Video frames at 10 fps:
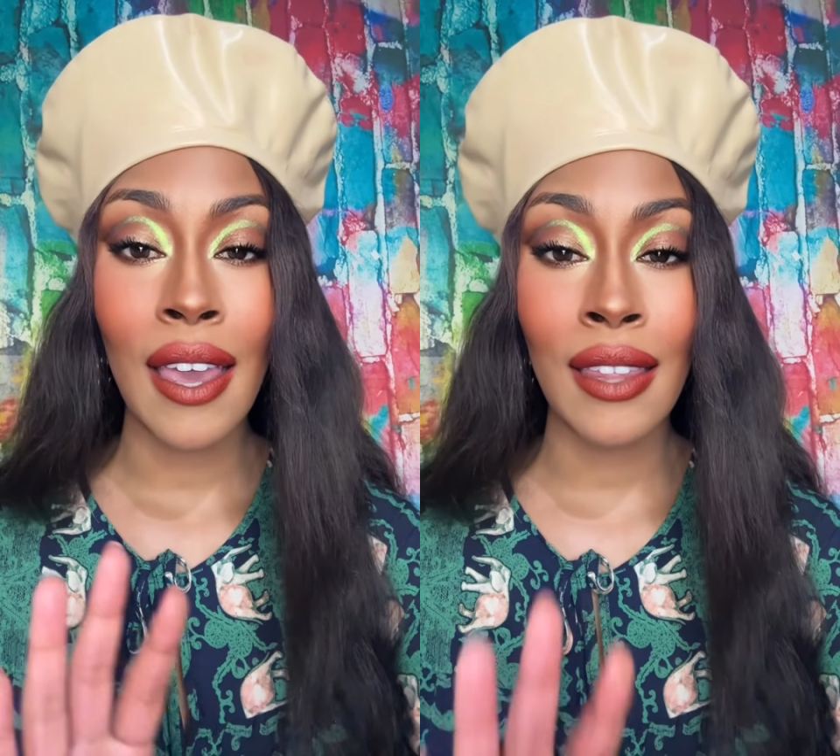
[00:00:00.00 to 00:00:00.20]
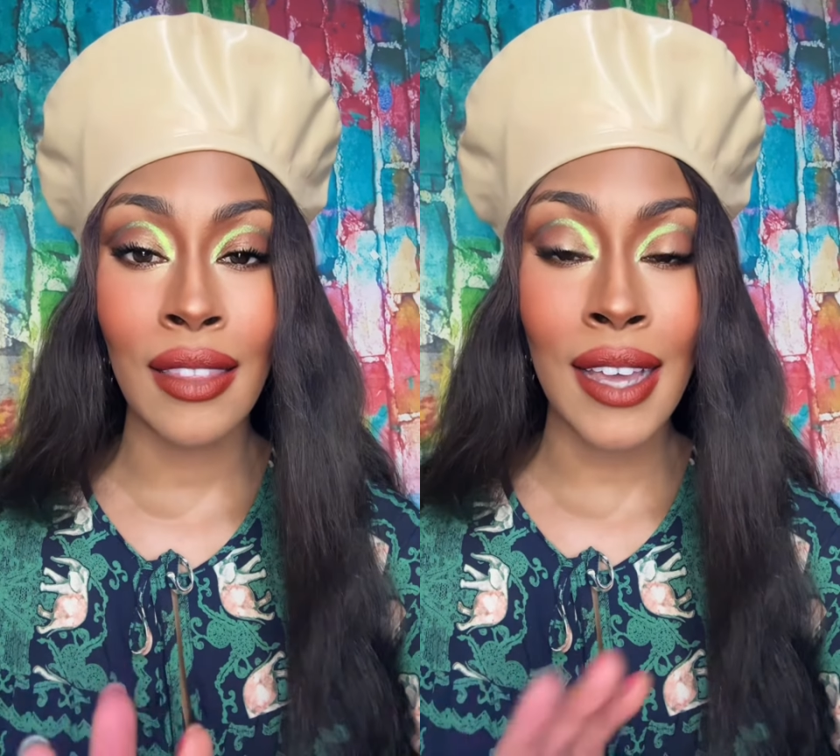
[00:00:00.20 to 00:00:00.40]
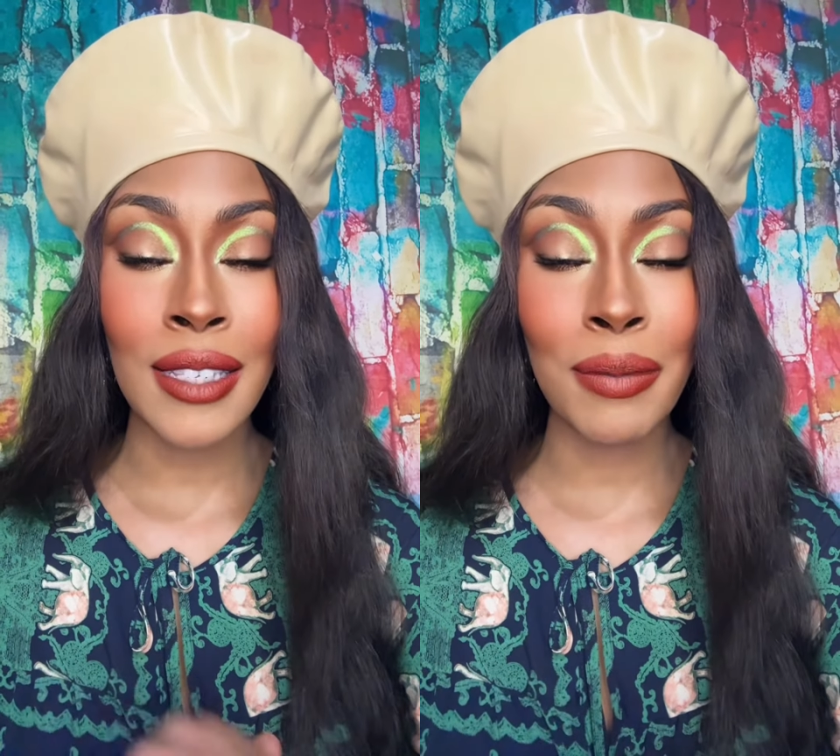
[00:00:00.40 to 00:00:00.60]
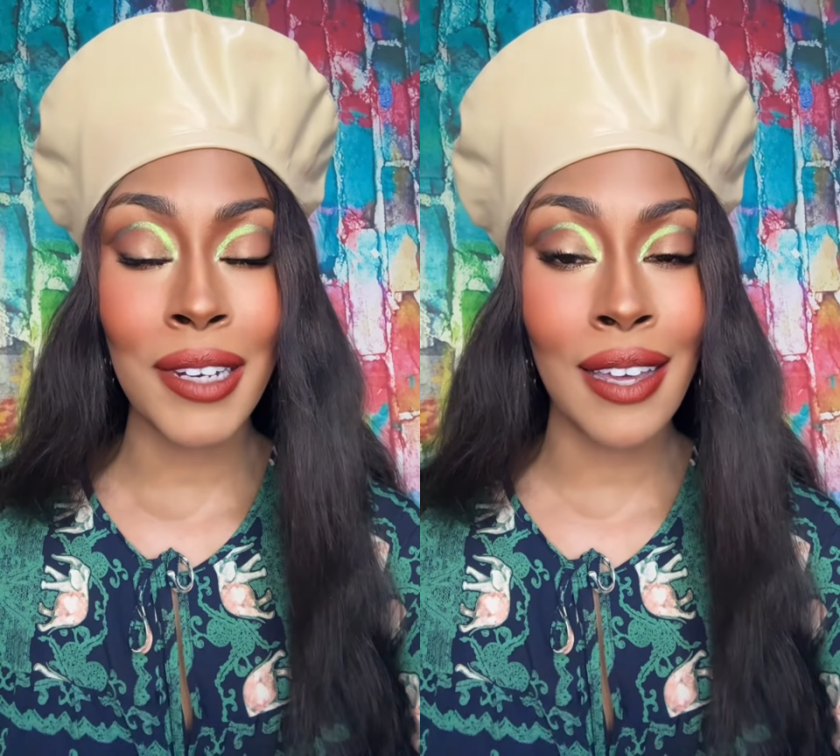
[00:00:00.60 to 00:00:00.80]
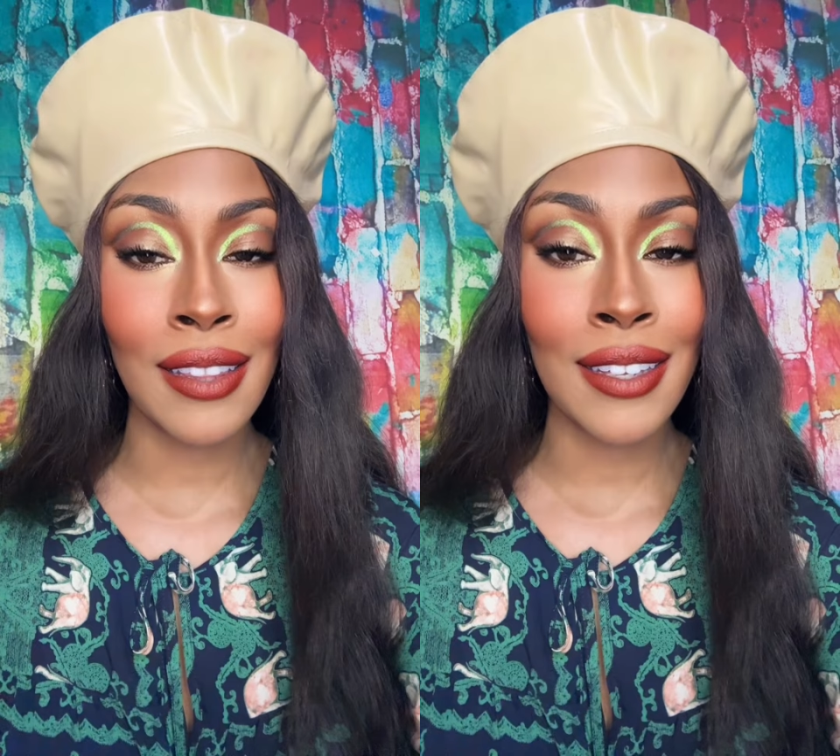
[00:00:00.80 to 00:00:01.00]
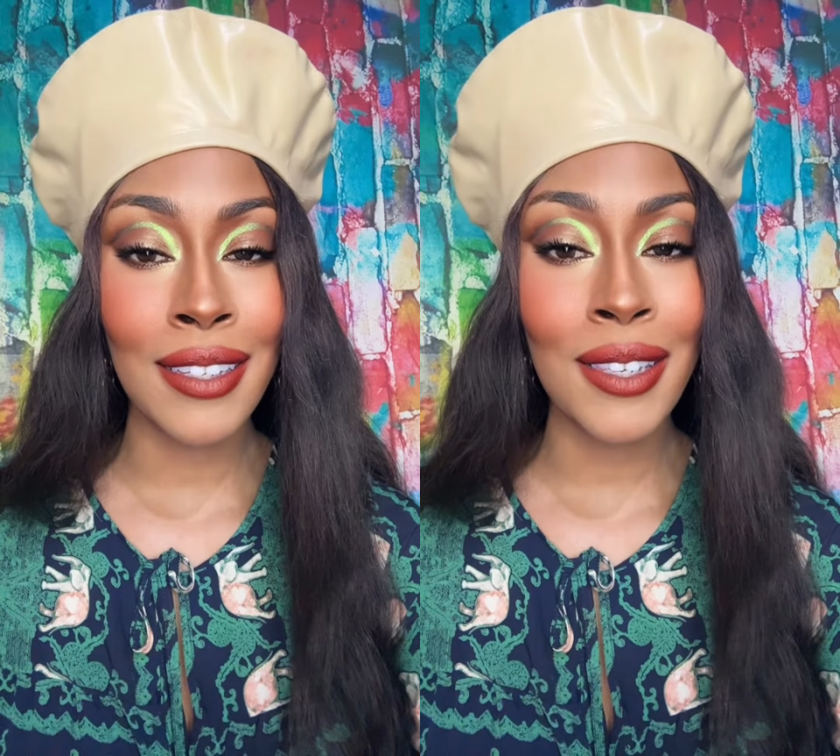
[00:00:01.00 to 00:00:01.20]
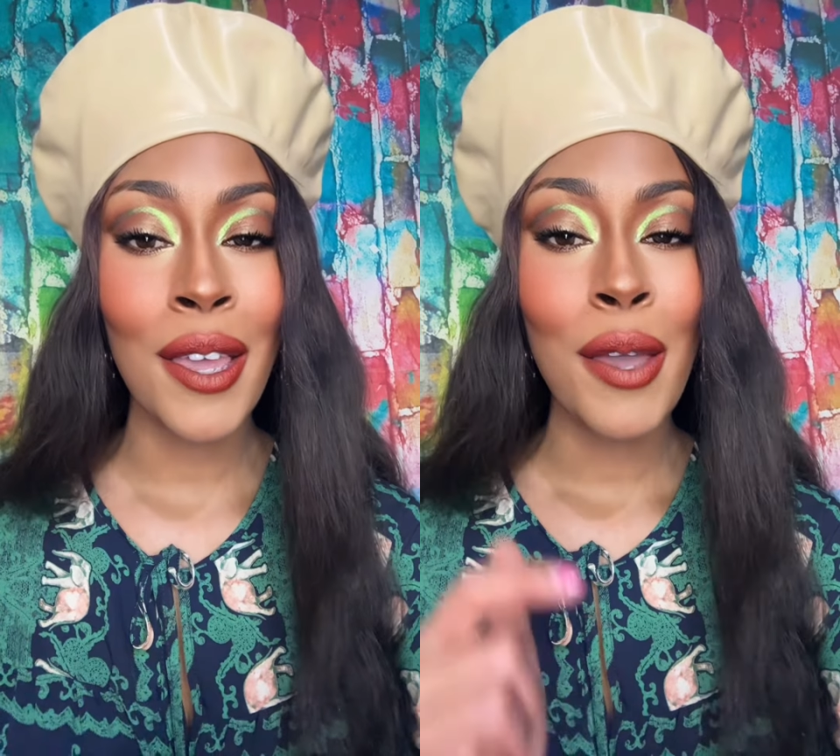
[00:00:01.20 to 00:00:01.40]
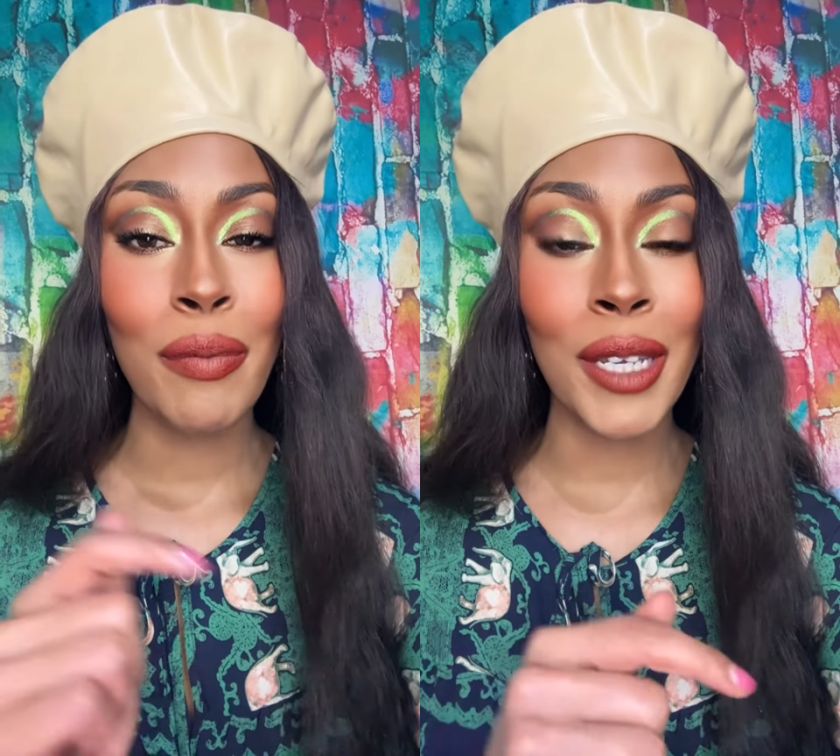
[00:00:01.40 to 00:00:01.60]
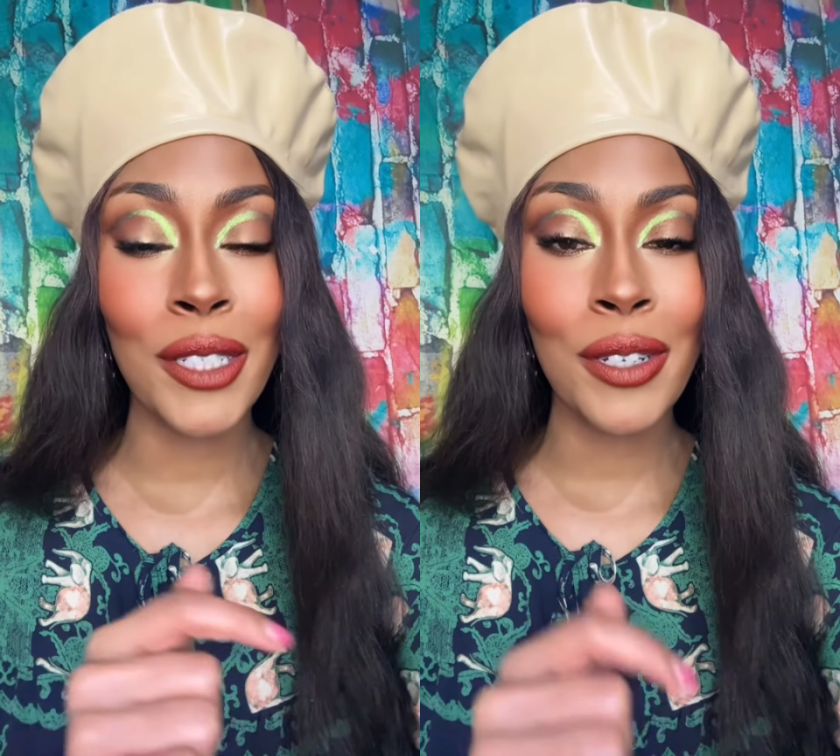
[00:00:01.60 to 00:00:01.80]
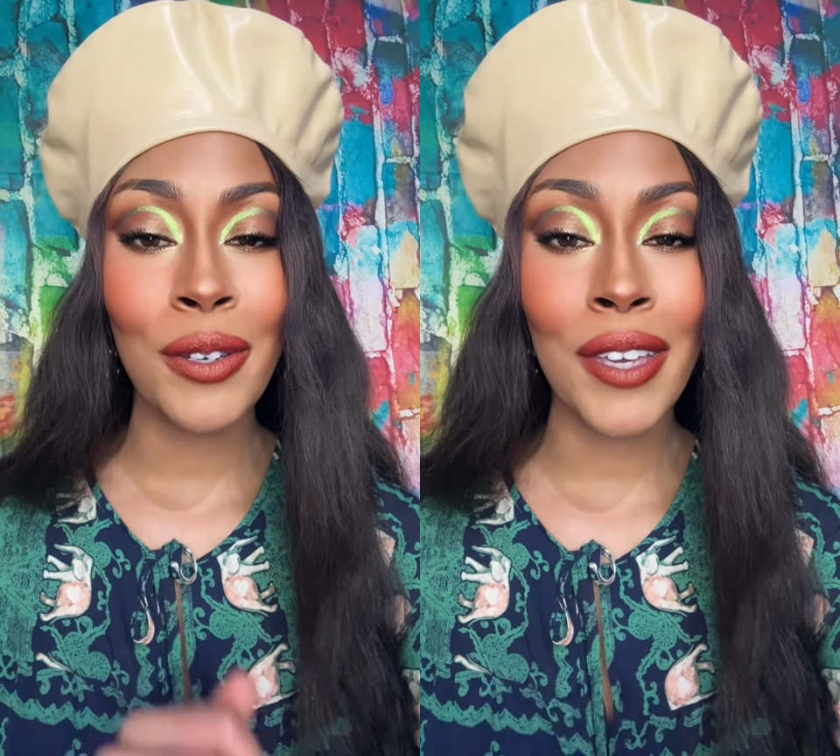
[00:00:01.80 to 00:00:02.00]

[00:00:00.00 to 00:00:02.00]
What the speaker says: And last but not least, make sure you